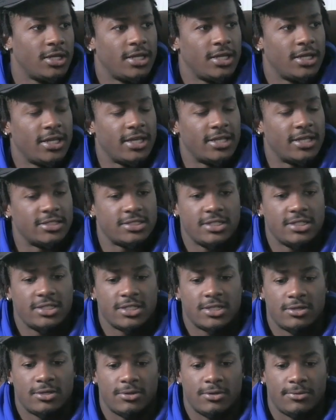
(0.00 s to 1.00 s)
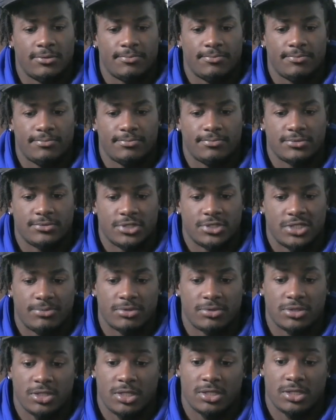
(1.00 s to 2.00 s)
And she um she
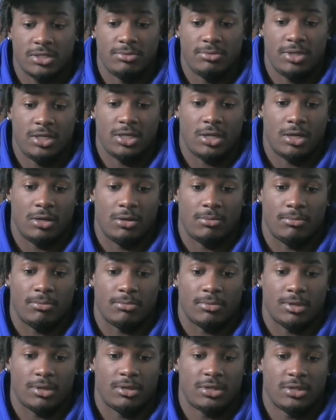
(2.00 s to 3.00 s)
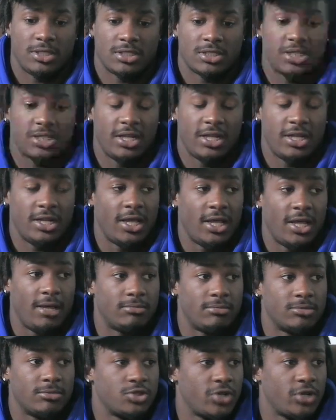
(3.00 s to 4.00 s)
presented me um this lady named
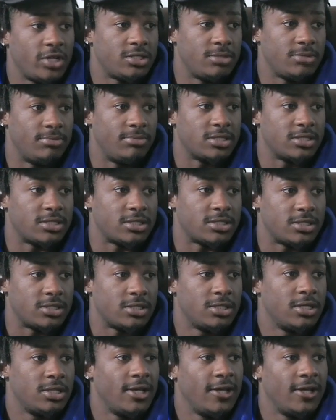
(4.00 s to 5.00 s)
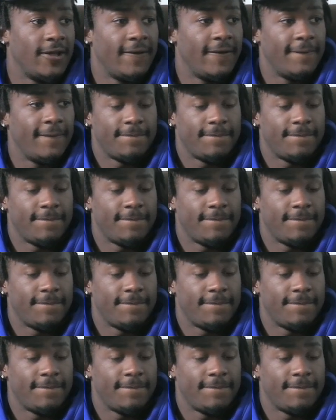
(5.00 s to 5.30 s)
Tracy Benson, mm.